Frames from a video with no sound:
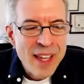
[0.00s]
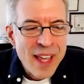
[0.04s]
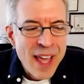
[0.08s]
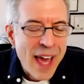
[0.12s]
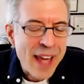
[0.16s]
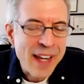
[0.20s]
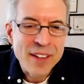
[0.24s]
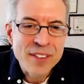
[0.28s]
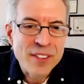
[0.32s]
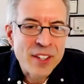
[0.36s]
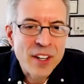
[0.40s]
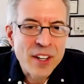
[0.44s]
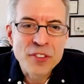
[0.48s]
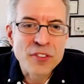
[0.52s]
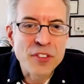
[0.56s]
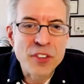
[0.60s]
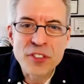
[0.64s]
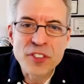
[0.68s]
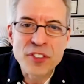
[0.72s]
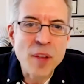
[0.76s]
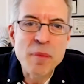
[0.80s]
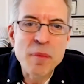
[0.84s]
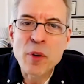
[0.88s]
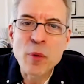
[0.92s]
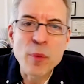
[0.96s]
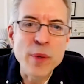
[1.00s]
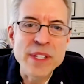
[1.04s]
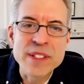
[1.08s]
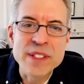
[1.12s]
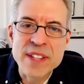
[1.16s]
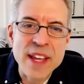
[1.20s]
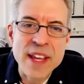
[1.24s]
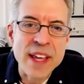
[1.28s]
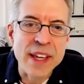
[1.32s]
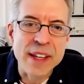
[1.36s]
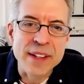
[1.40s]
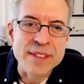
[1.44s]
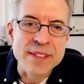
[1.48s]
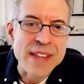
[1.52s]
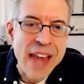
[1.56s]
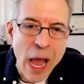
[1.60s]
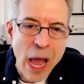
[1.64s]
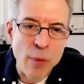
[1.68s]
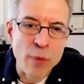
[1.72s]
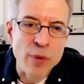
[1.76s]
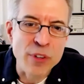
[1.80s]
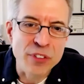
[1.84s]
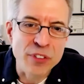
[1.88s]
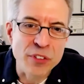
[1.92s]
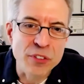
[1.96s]
And he said, it's just something we did.
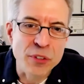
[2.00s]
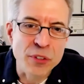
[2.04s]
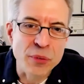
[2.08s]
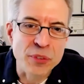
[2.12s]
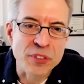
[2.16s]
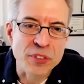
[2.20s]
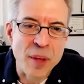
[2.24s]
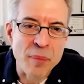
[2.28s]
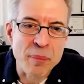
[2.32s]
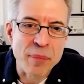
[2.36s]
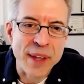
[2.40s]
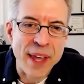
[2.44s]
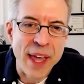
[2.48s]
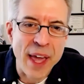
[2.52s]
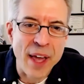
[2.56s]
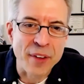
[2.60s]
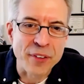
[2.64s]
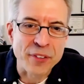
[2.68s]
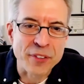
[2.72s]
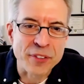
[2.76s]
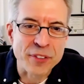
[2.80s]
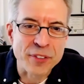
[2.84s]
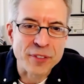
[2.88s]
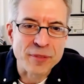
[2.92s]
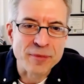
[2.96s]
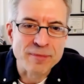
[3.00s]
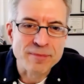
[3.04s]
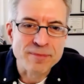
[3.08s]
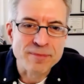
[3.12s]
Now we should do something else.